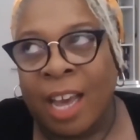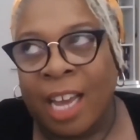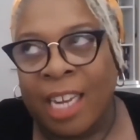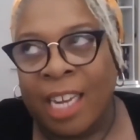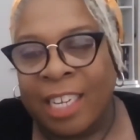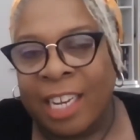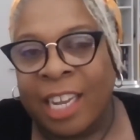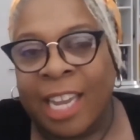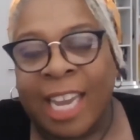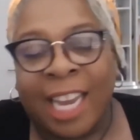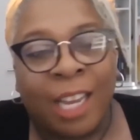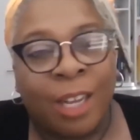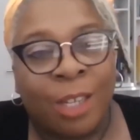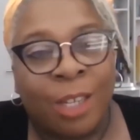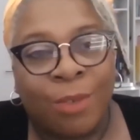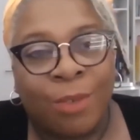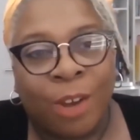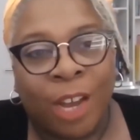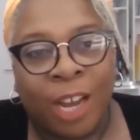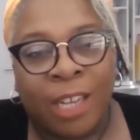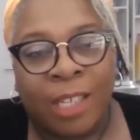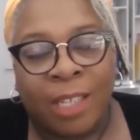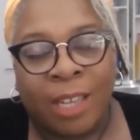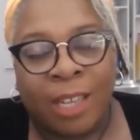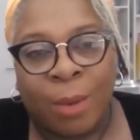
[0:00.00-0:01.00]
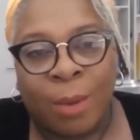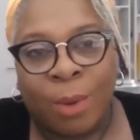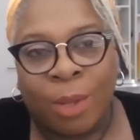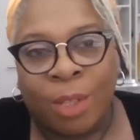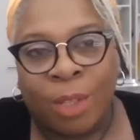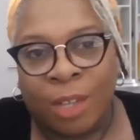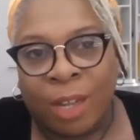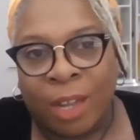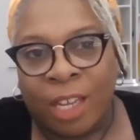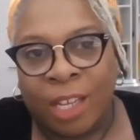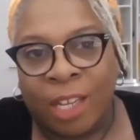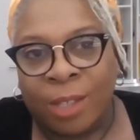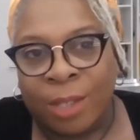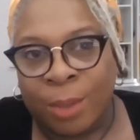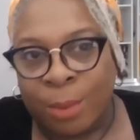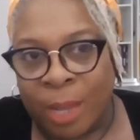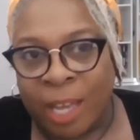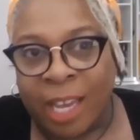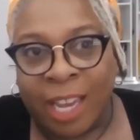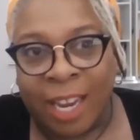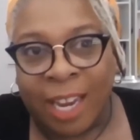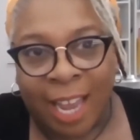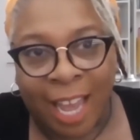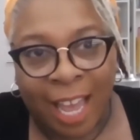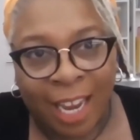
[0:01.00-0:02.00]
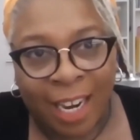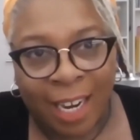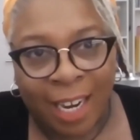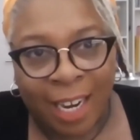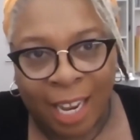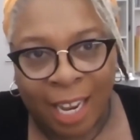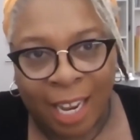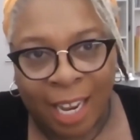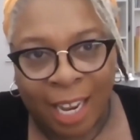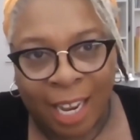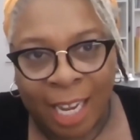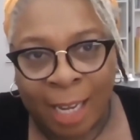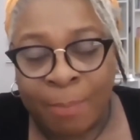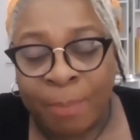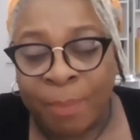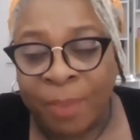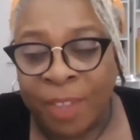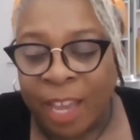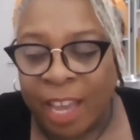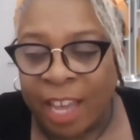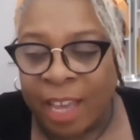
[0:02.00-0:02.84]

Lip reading: get it as right as I wanted. I used to work in Hackney.